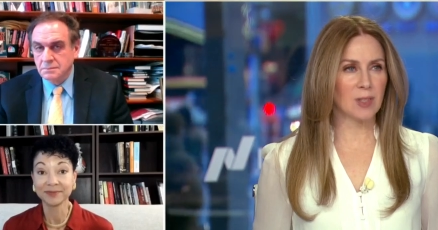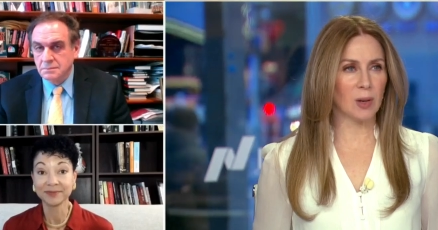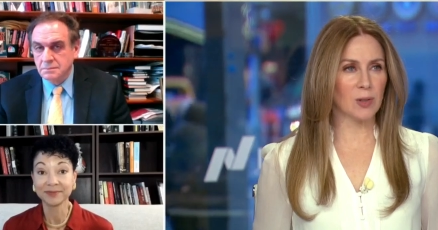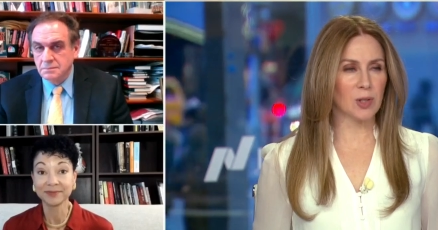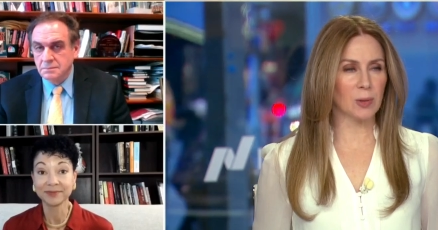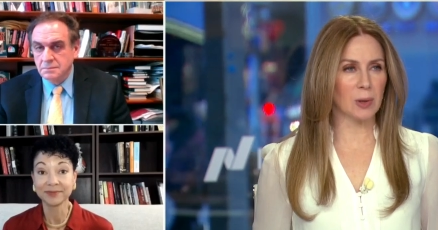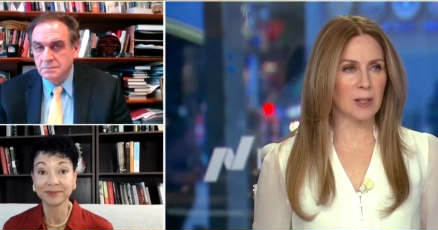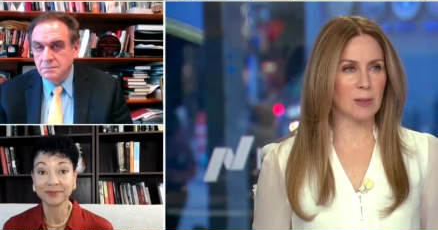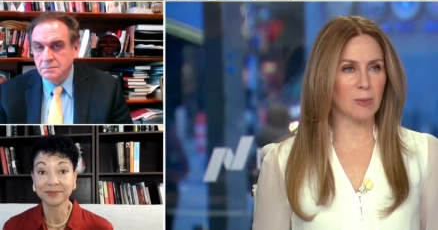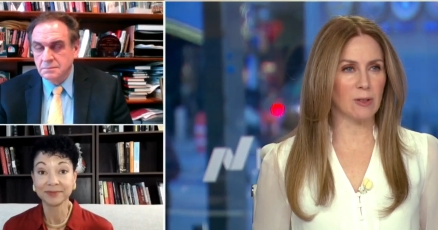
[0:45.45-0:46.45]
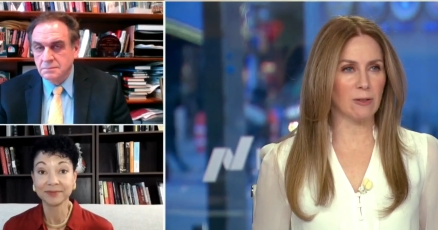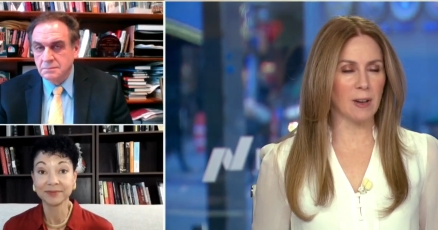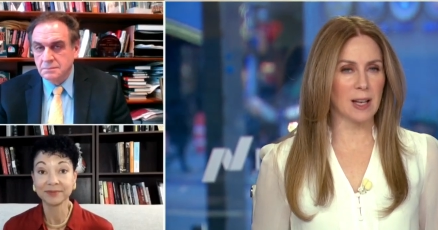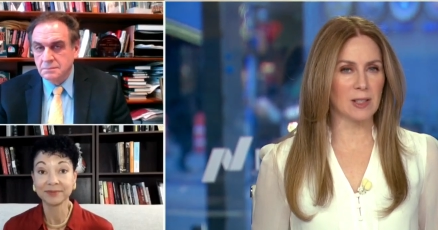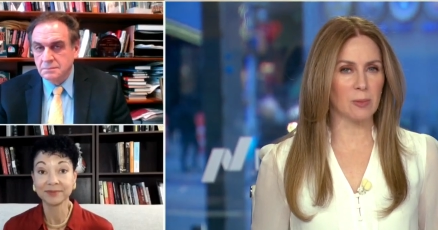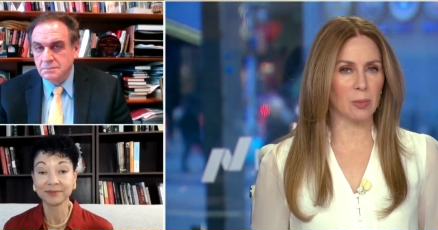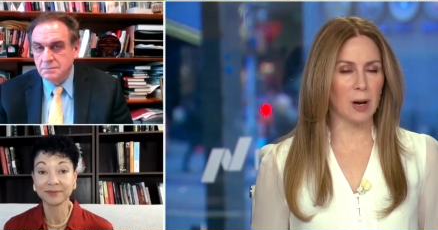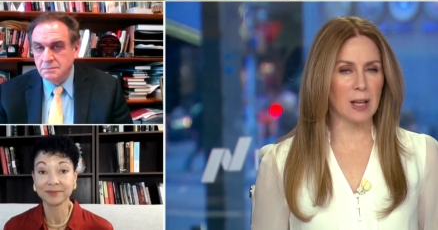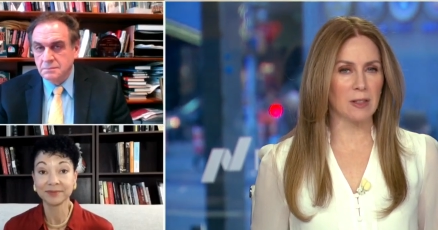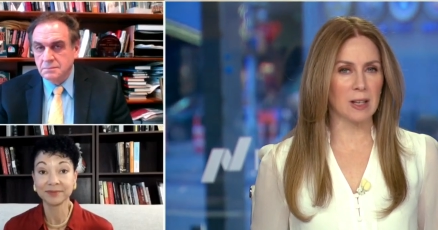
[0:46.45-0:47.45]
Speaker 1: culture where it's move fast and
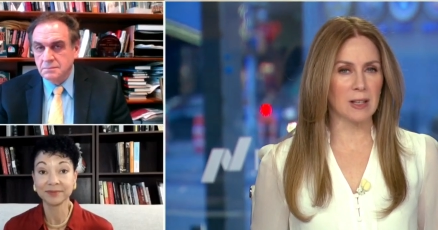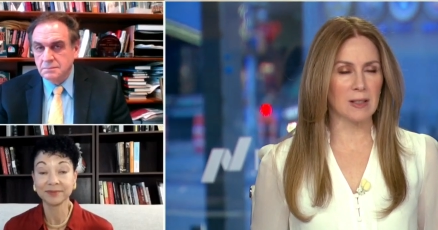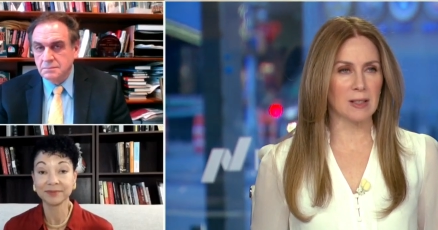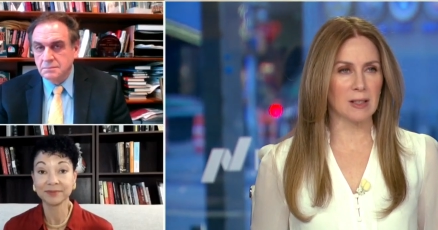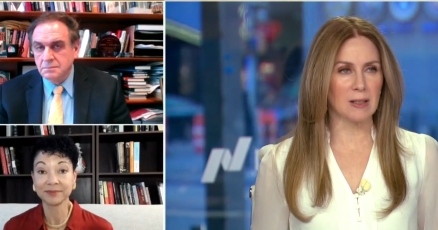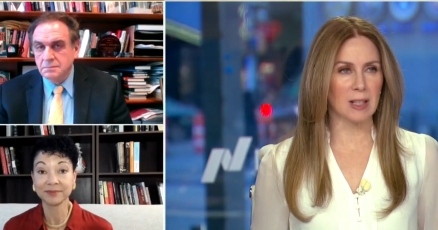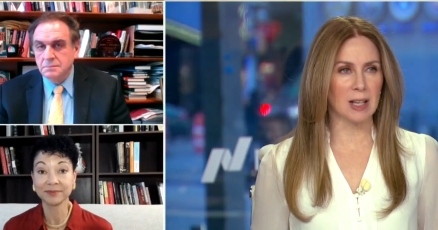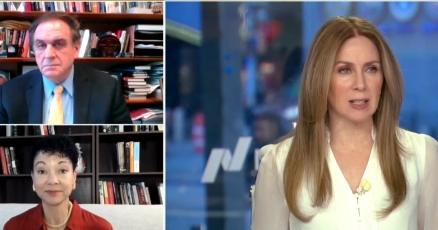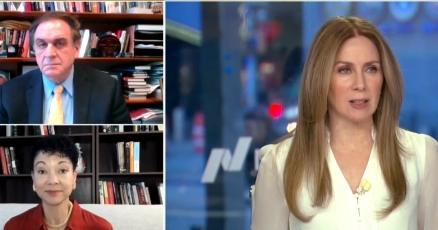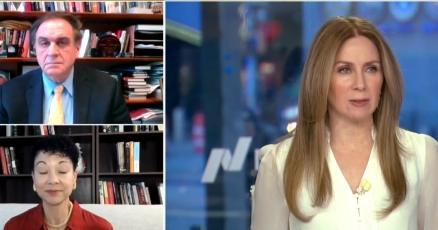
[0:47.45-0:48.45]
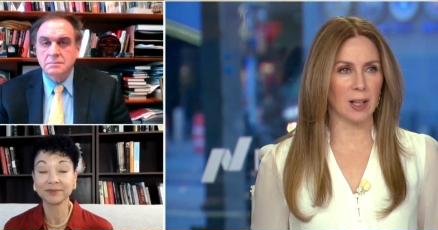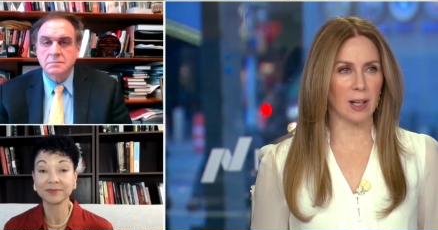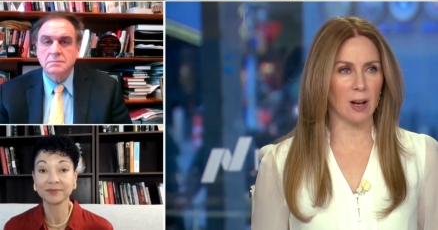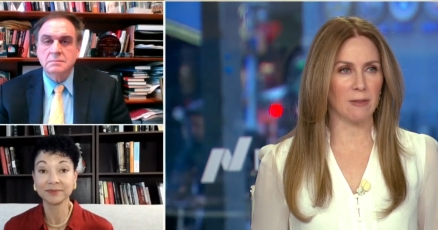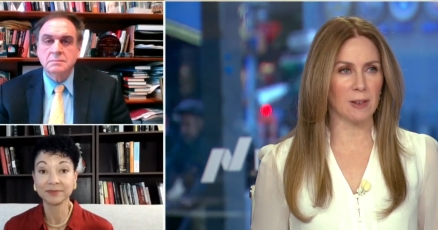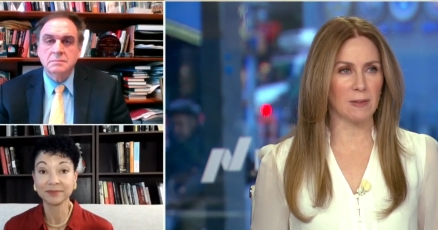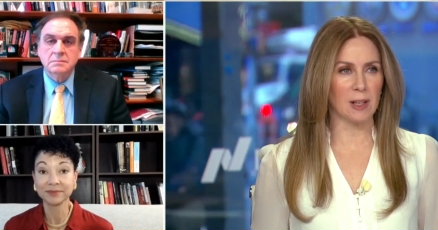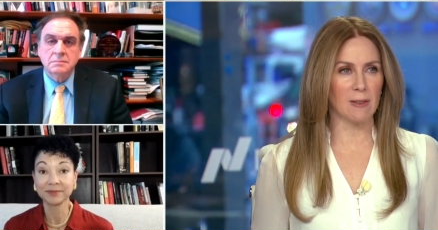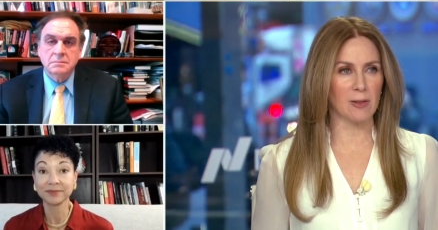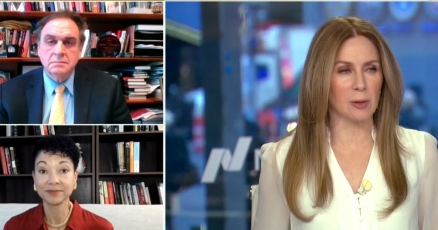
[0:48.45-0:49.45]
break things. The idea of laying off
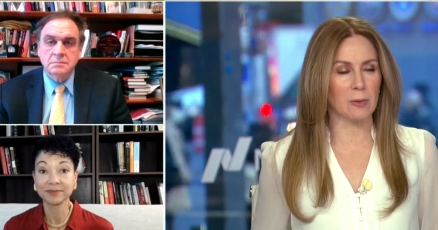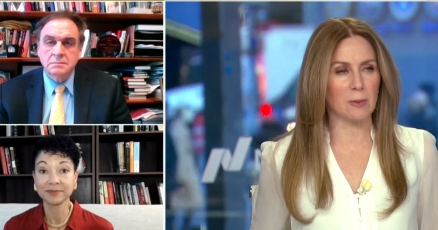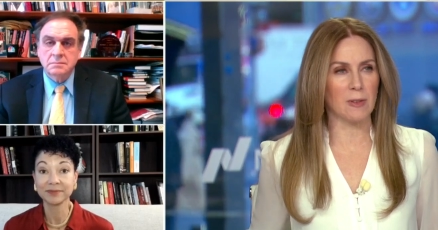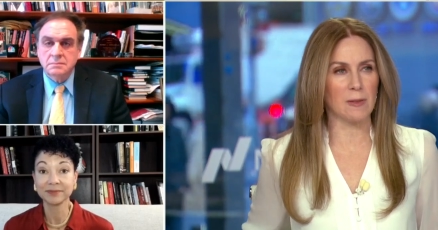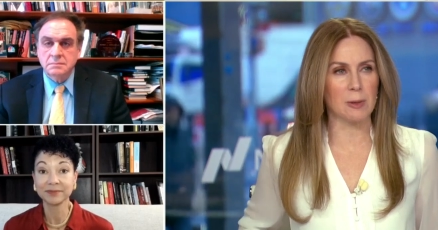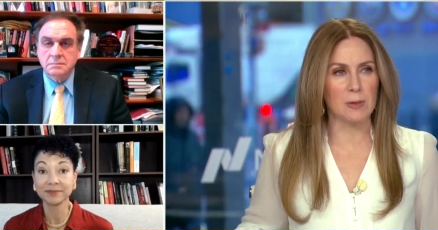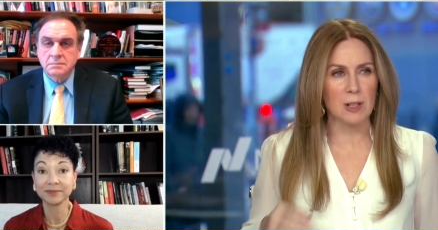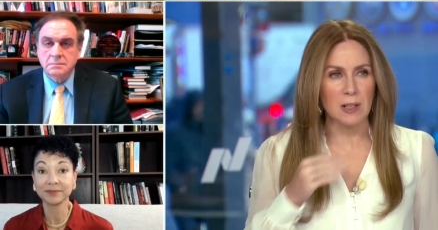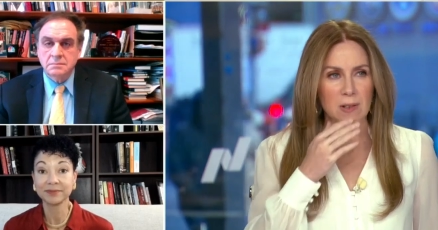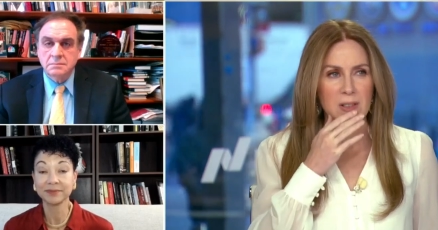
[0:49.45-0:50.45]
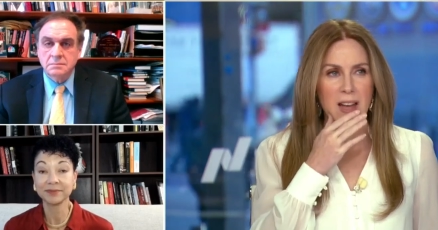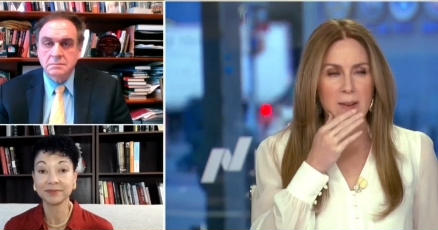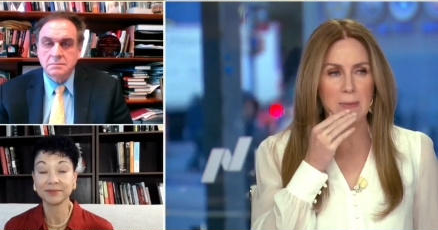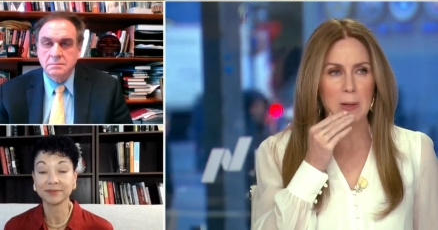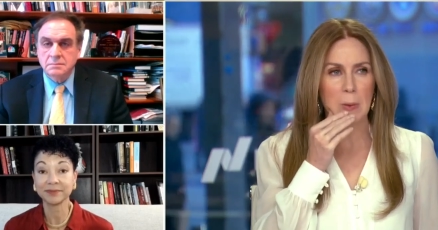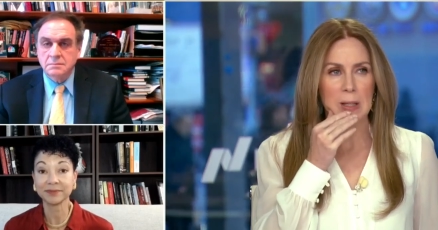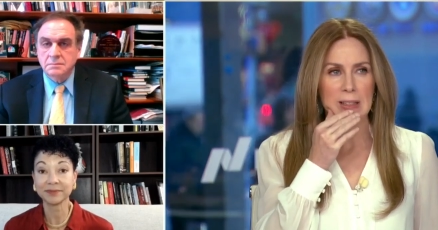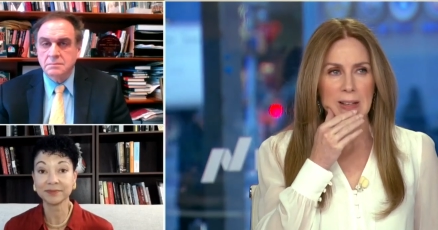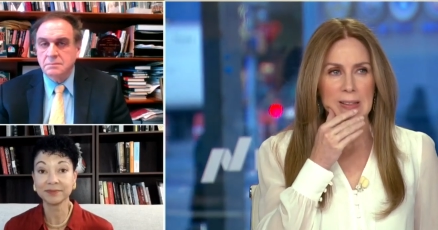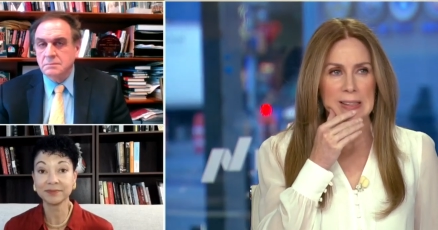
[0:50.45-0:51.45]
50% of your staff pretty
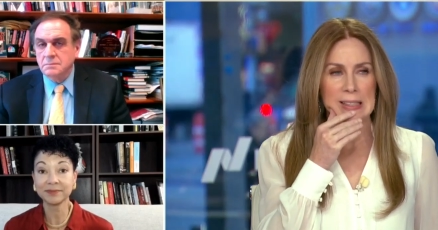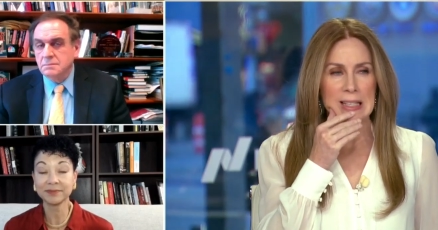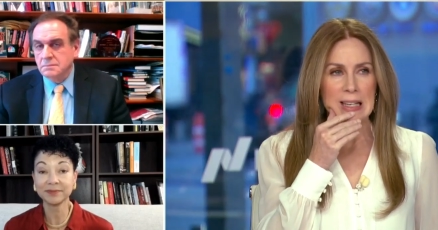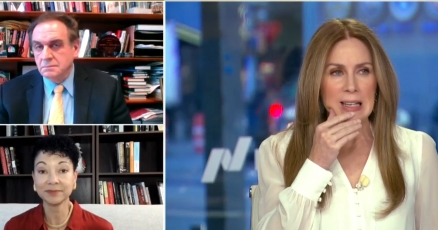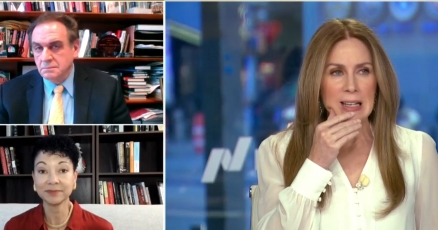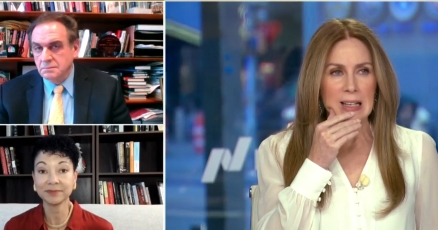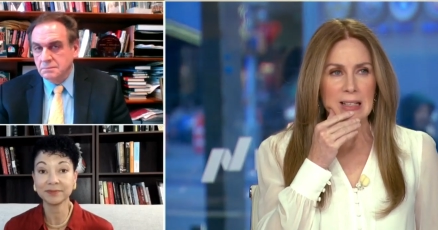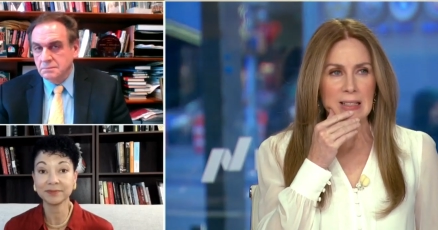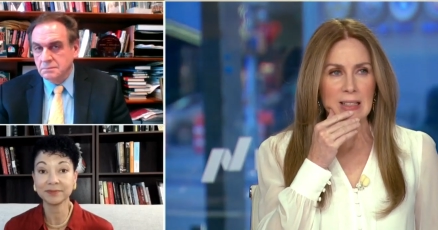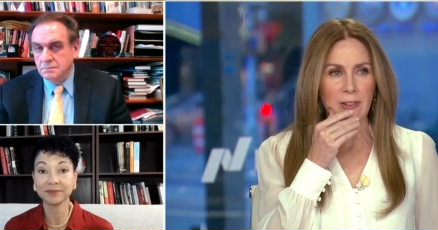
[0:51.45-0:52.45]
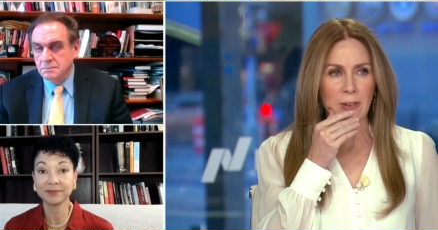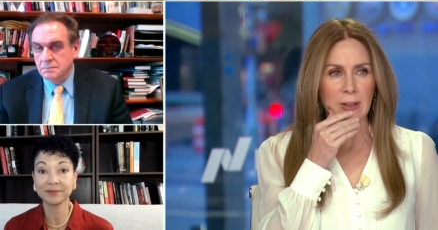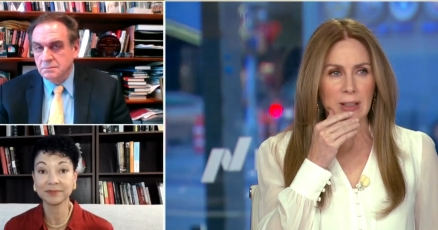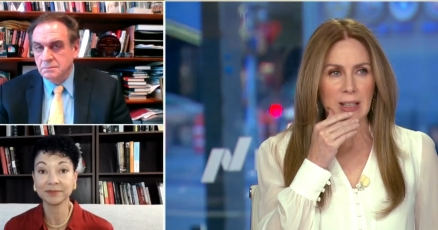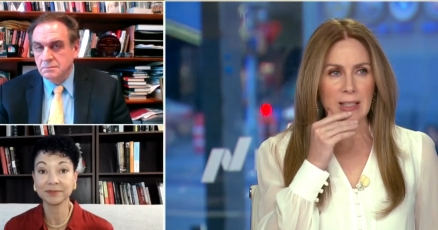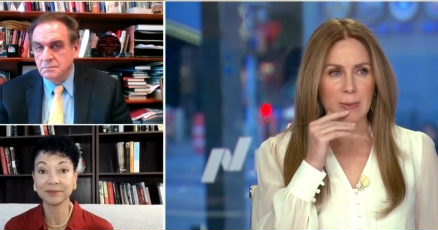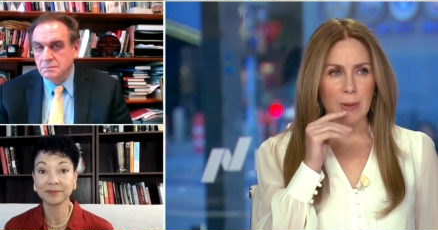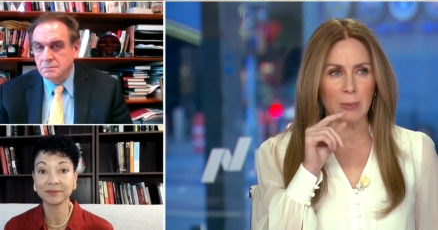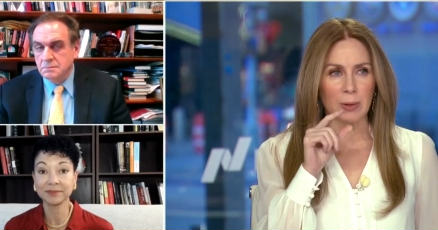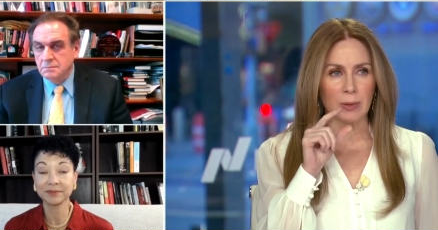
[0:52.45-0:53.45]
willy-nilly definitely has
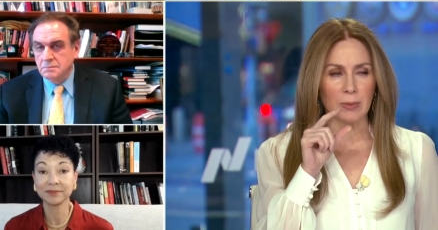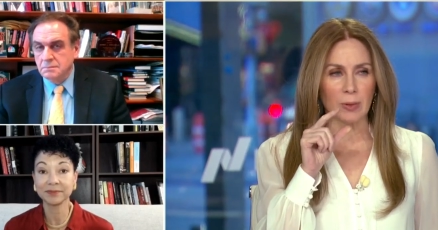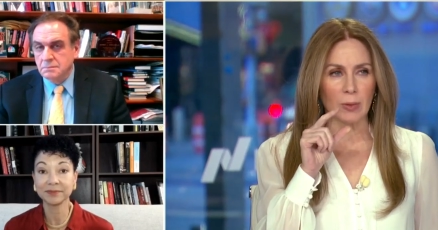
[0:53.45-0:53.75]
people